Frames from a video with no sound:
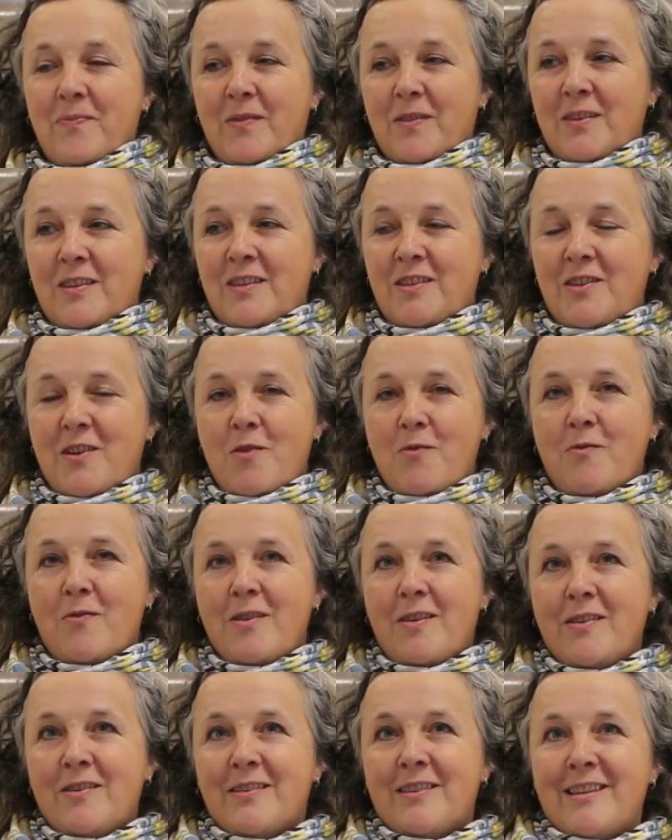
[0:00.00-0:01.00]

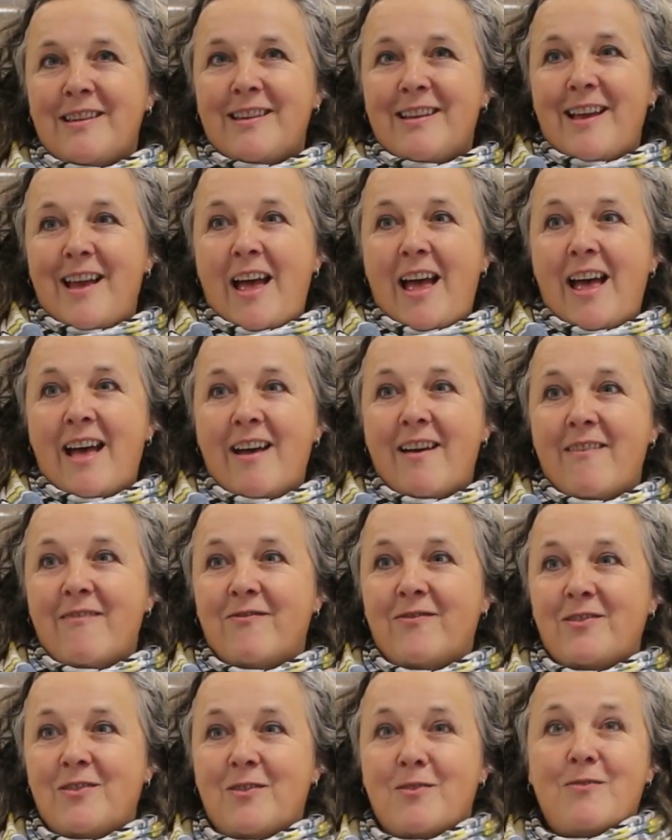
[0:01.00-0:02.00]
Stones
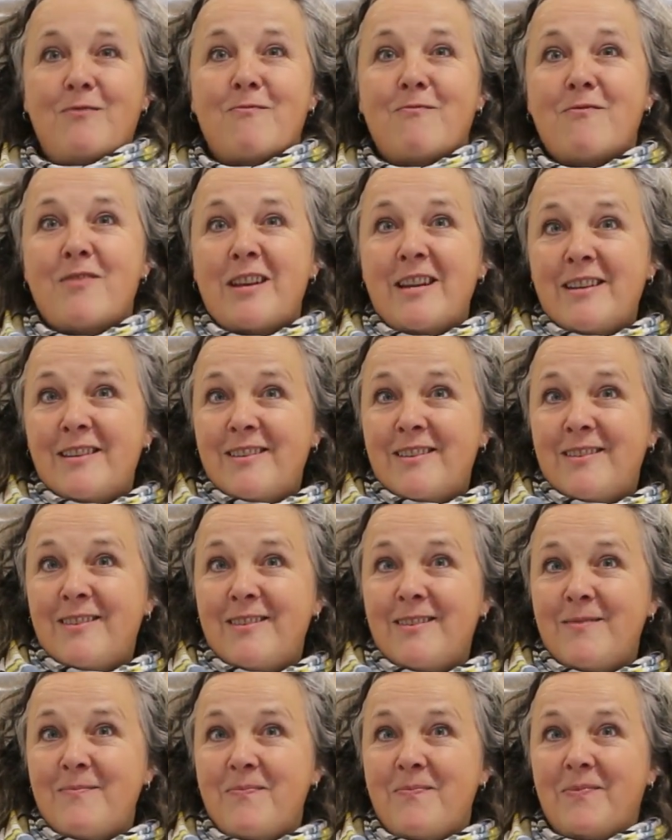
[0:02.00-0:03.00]
have certain rings to
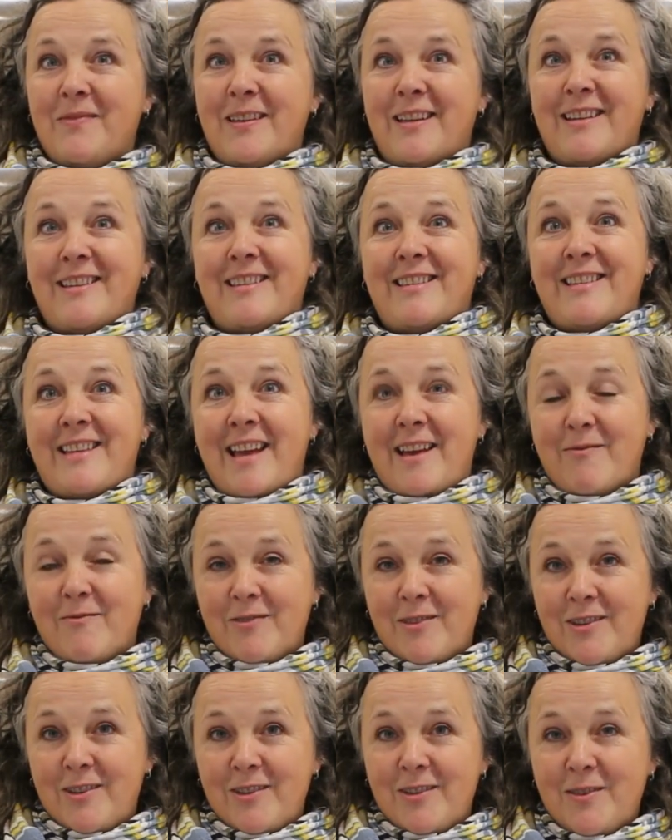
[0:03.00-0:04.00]
them and
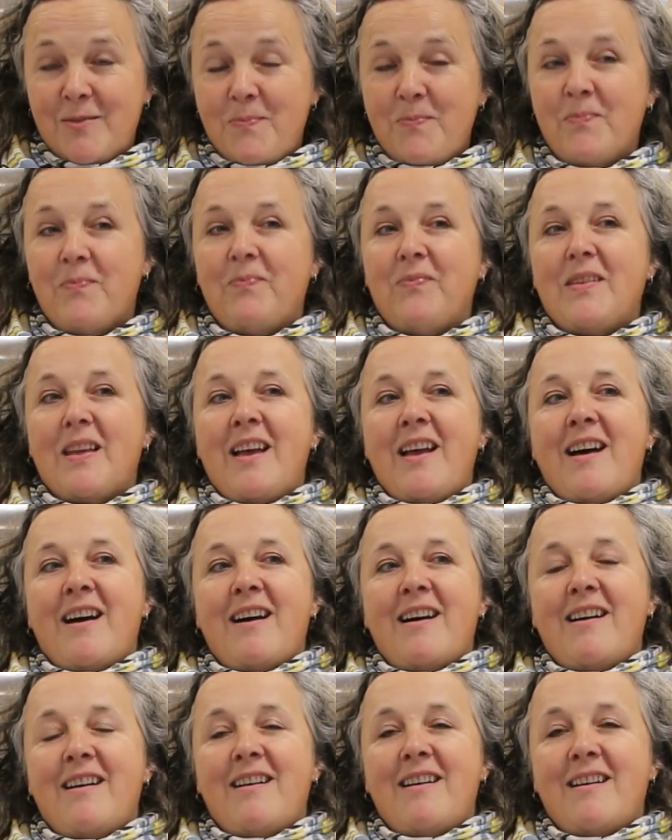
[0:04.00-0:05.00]
sounds to them.
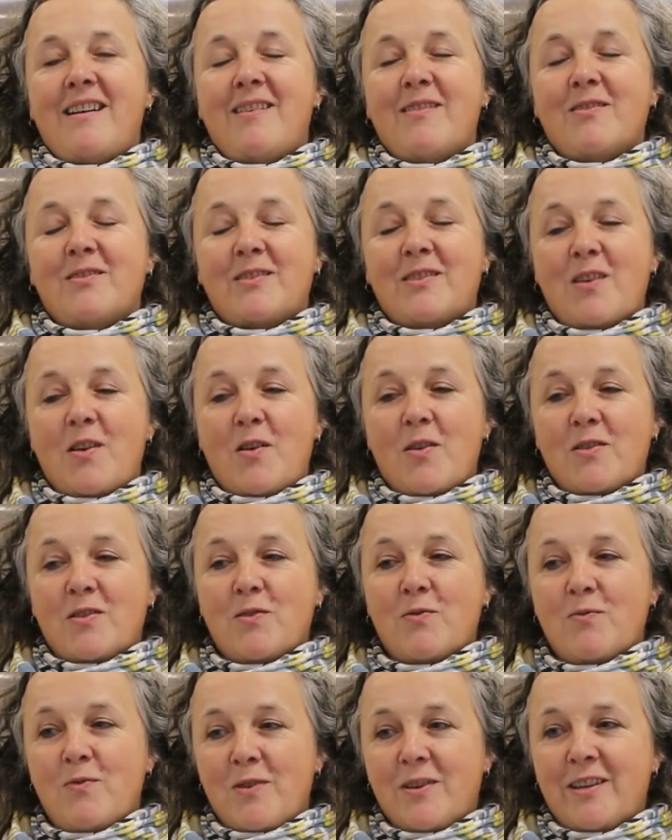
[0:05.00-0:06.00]
So as
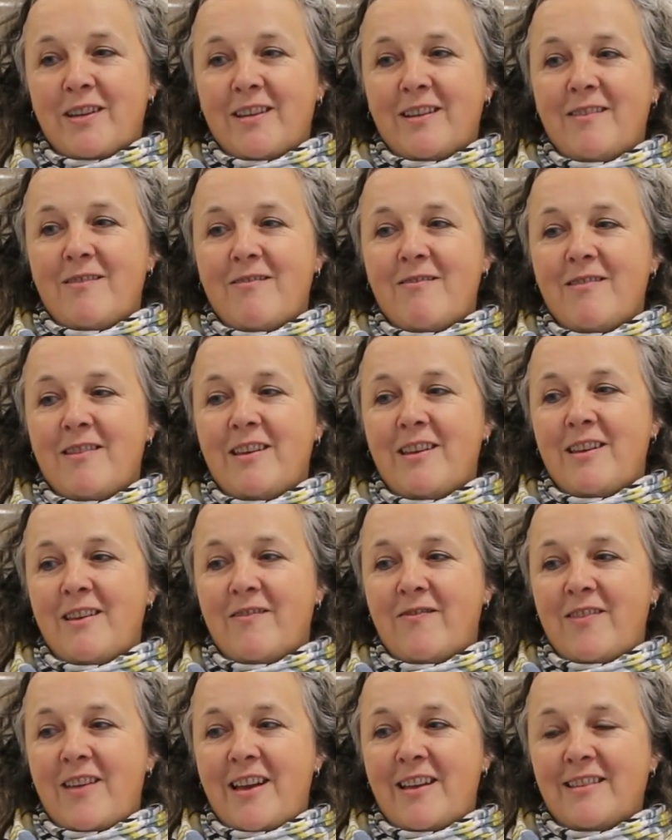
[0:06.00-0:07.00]
you're working along,
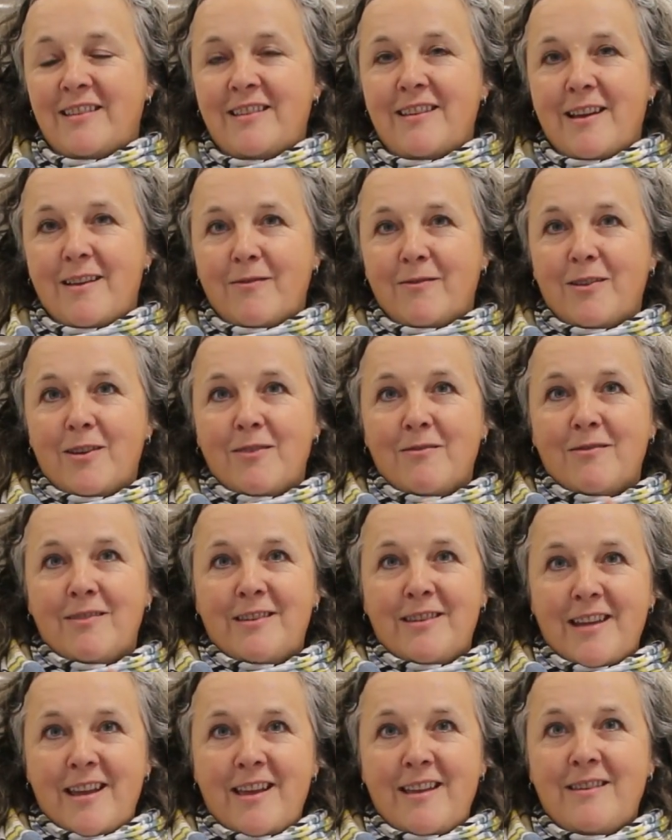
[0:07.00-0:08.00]
if that sound goes
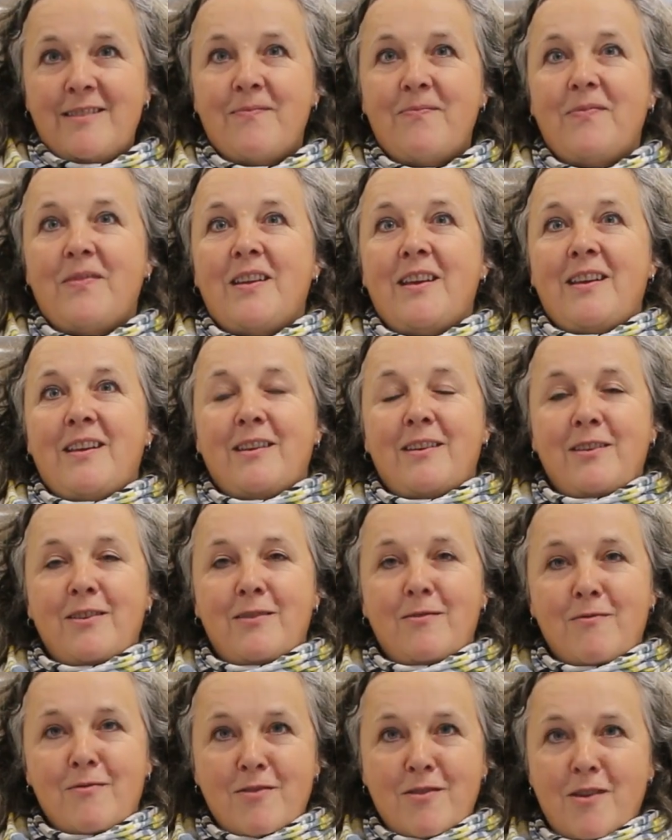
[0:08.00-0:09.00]
dead,
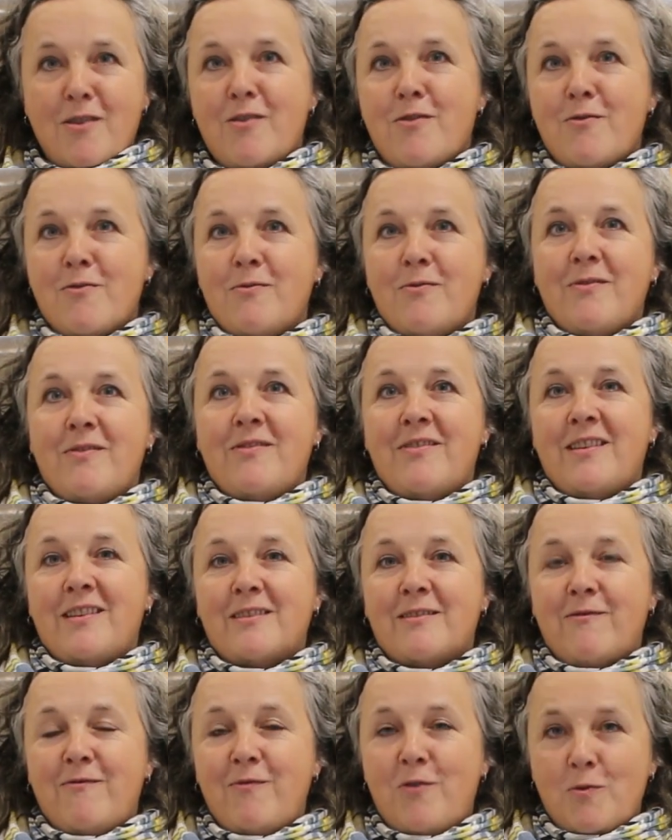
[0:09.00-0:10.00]
you know
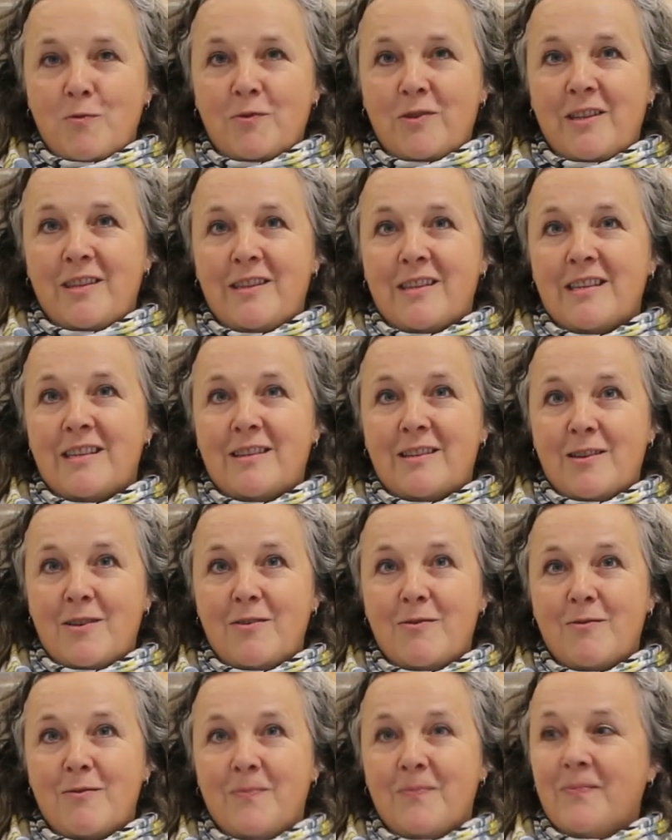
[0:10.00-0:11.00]
there's a fault in the
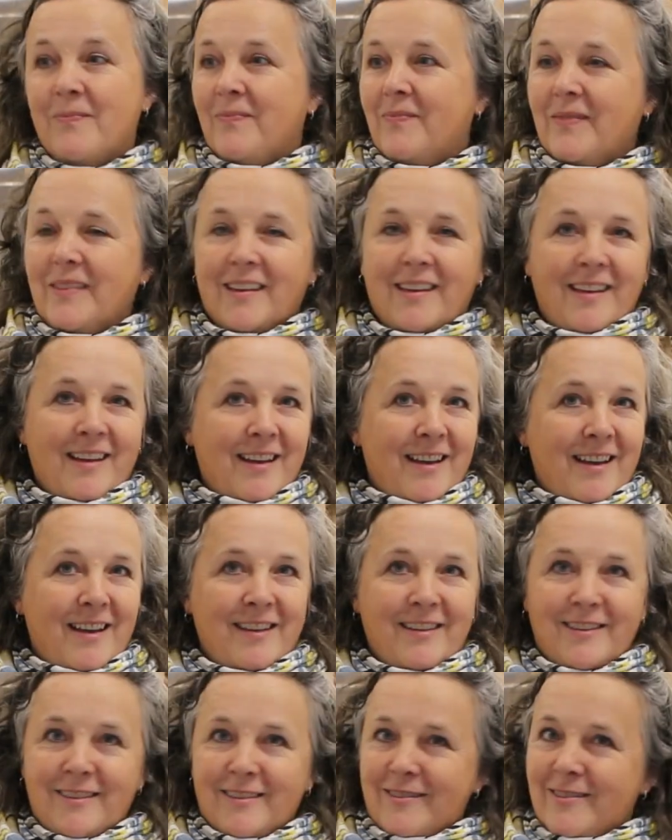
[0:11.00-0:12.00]
stone,
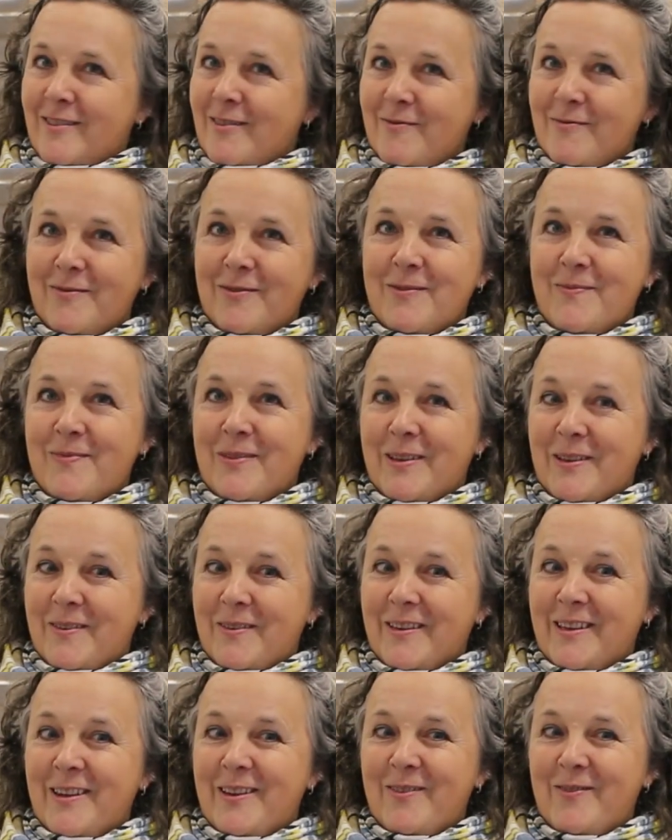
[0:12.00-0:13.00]
and you don't want to be
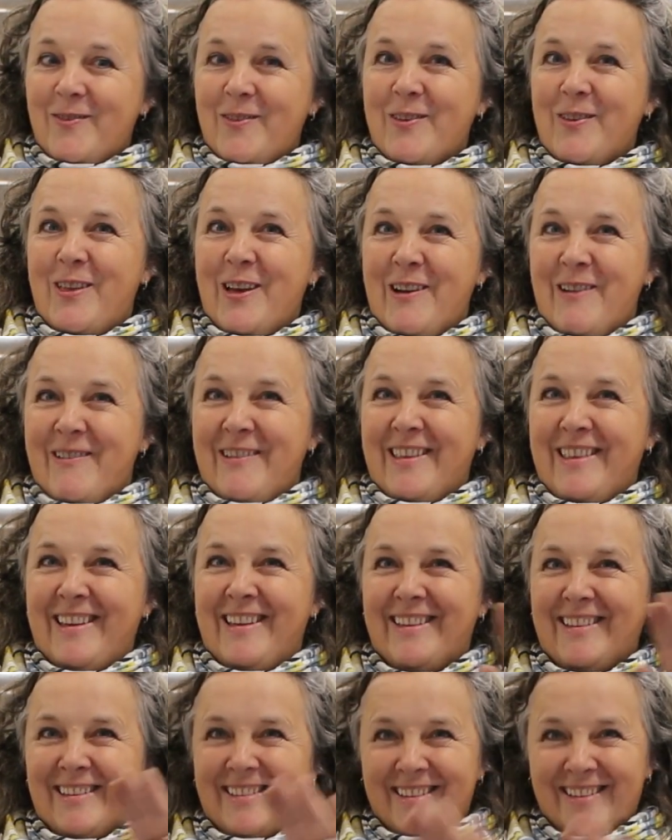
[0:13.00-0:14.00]
going any further
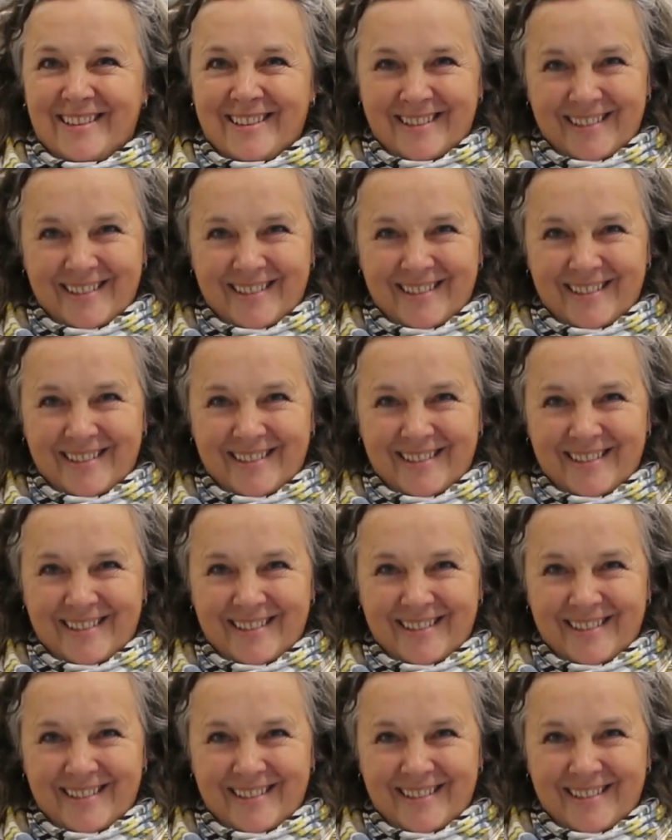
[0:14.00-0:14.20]
with it.